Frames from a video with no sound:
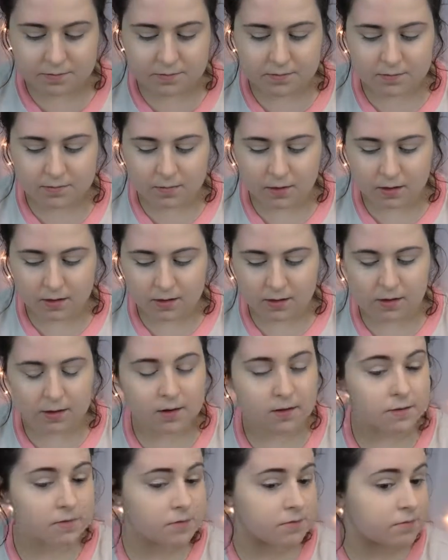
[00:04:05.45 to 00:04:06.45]

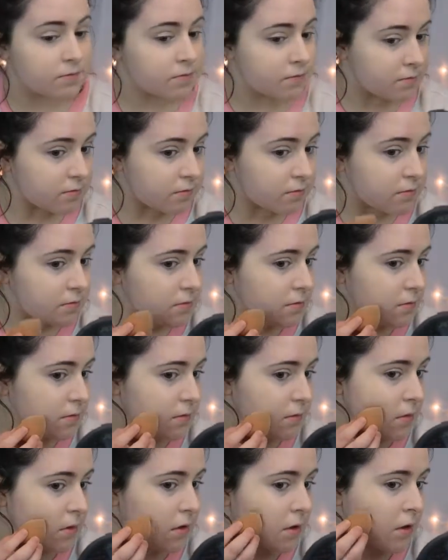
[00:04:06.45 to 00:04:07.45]

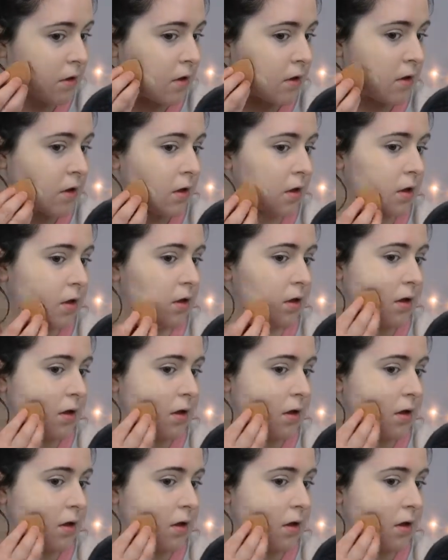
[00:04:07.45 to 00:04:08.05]
No one is speaking in this clip.